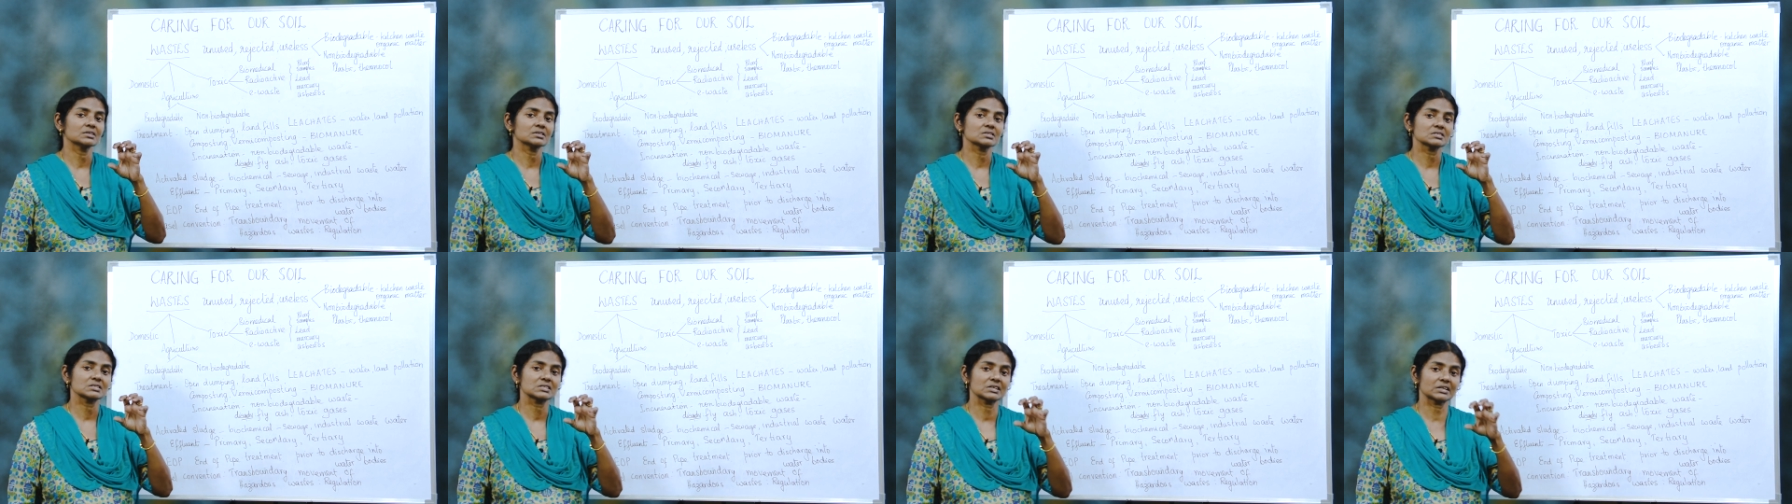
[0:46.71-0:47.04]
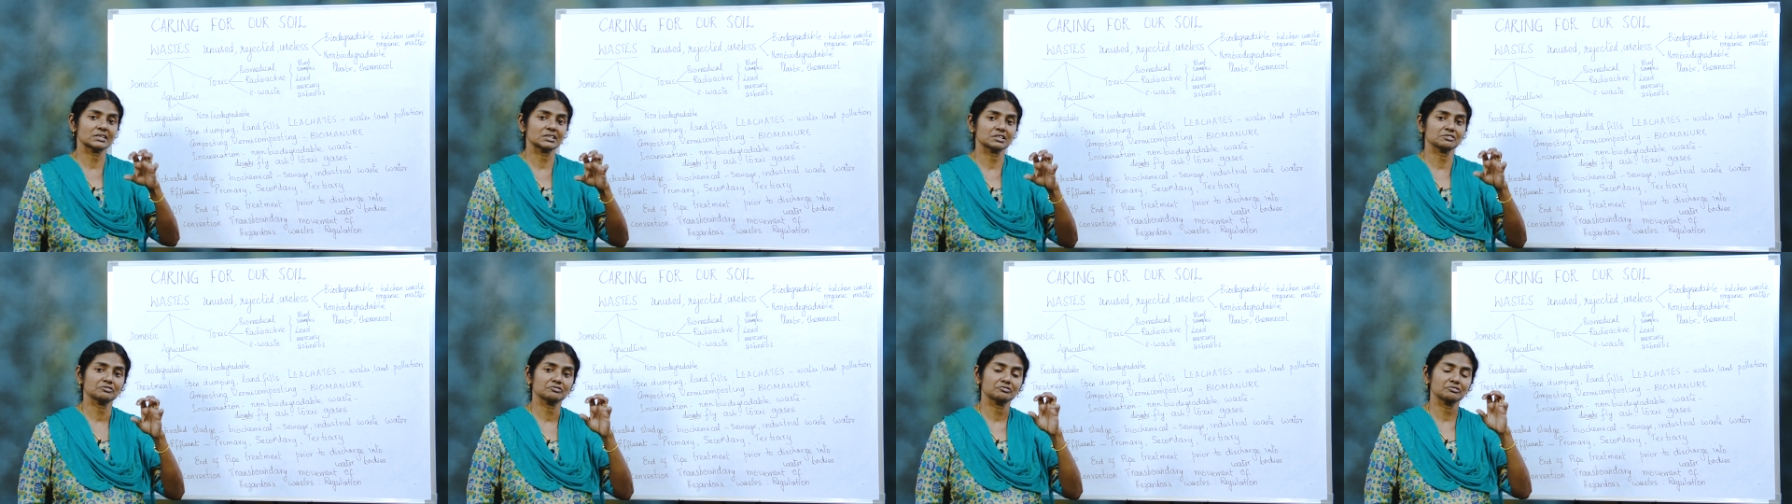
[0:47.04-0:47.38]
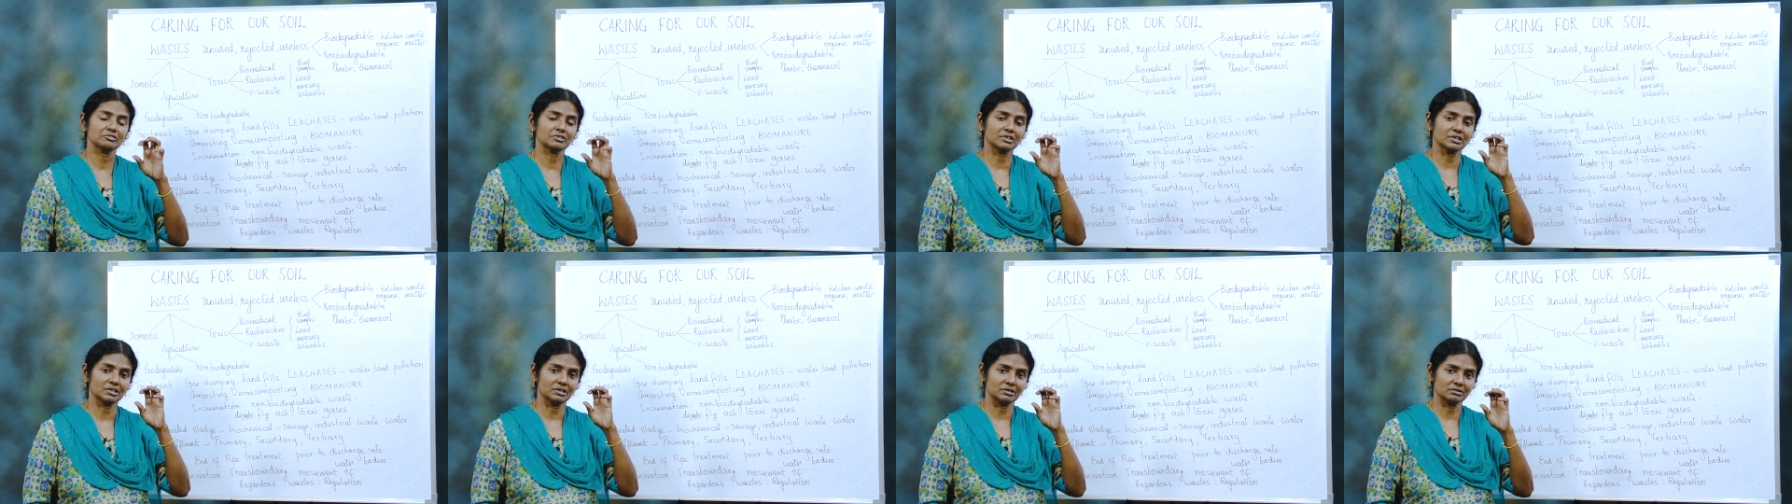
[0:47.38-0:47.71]
a set of
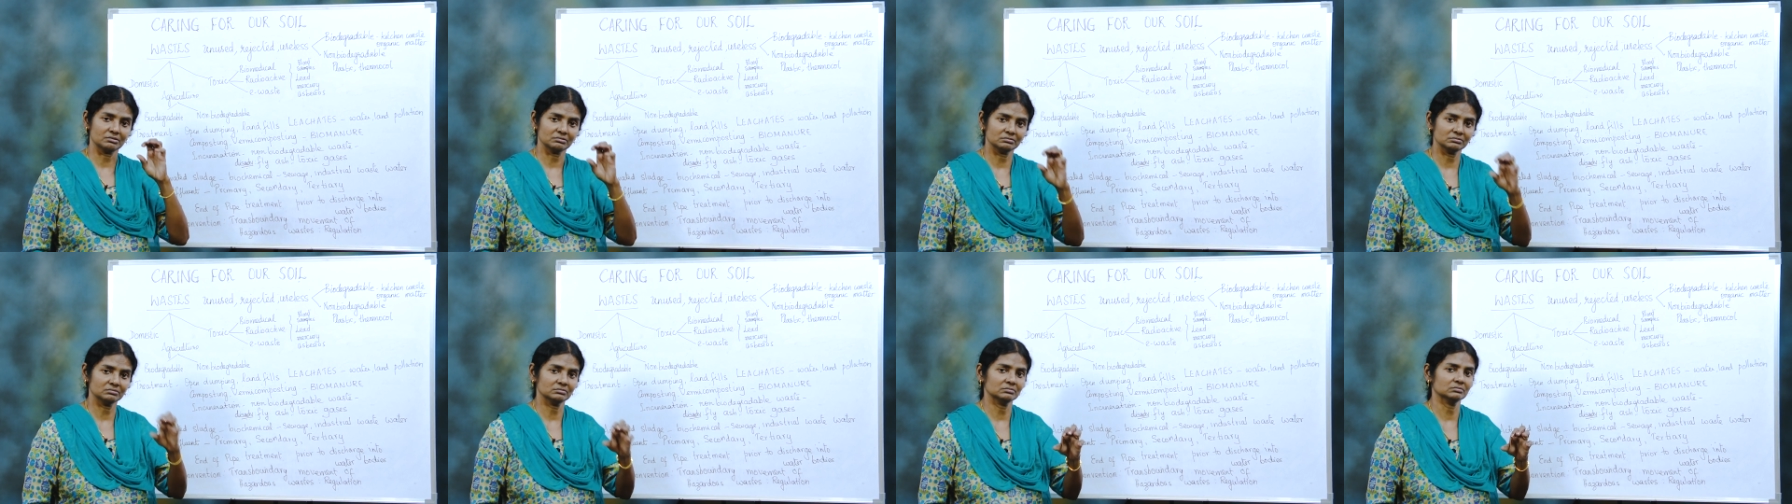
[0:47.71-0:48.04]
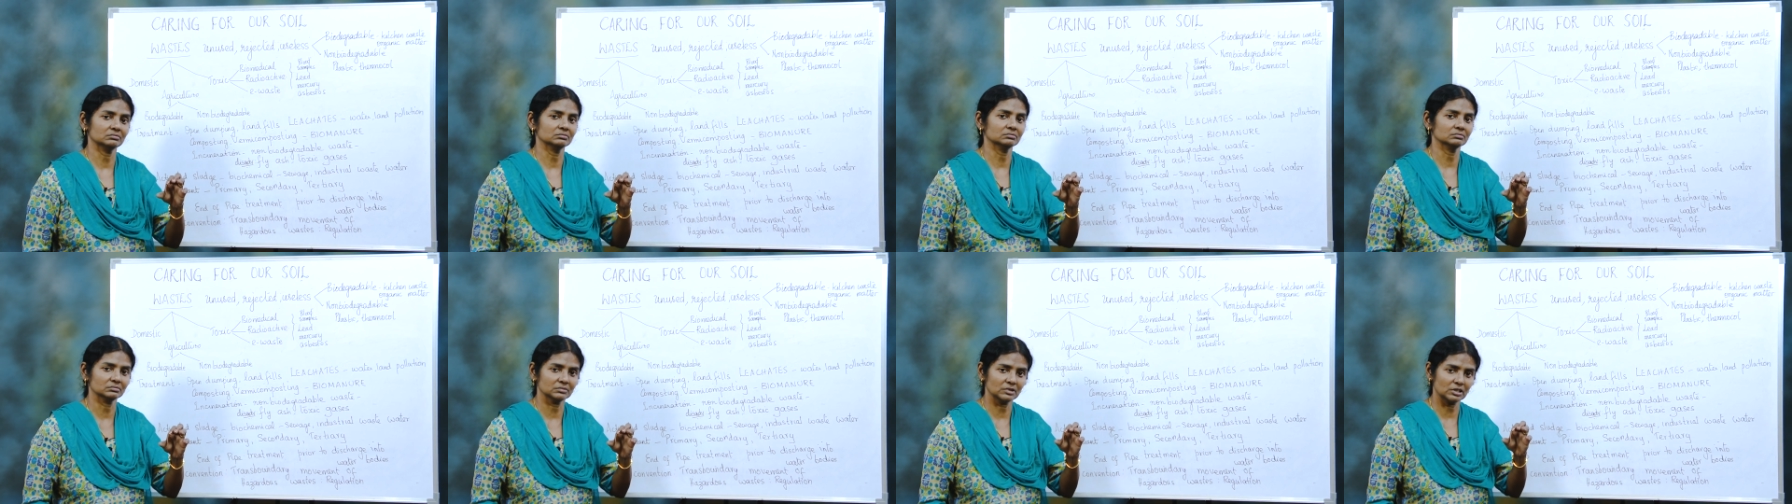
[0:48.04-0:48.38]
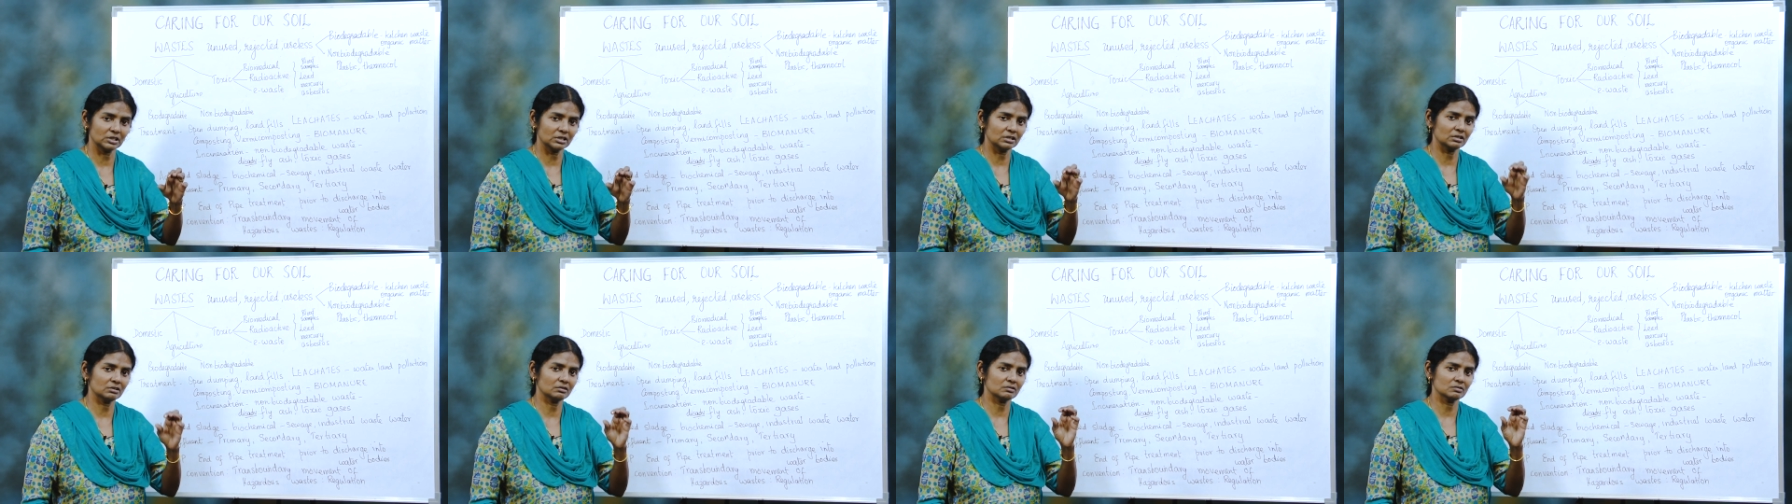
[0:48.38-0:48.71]
uh, mm,
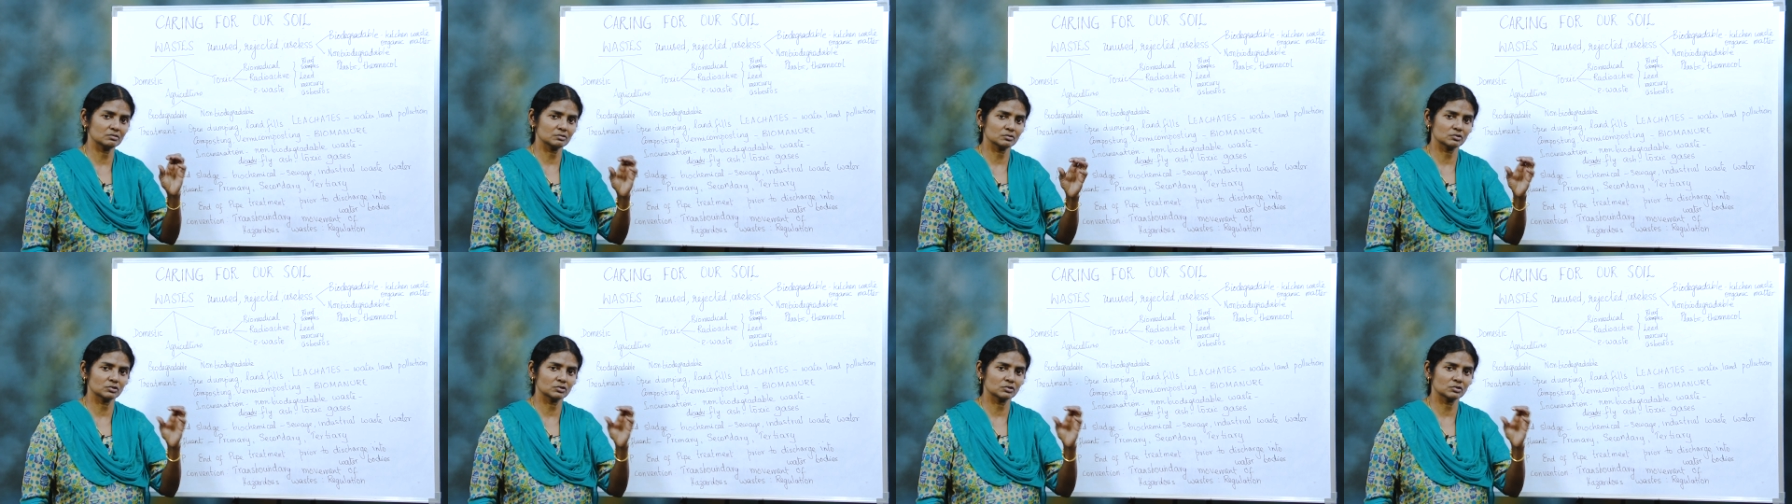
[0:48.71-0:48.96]
uh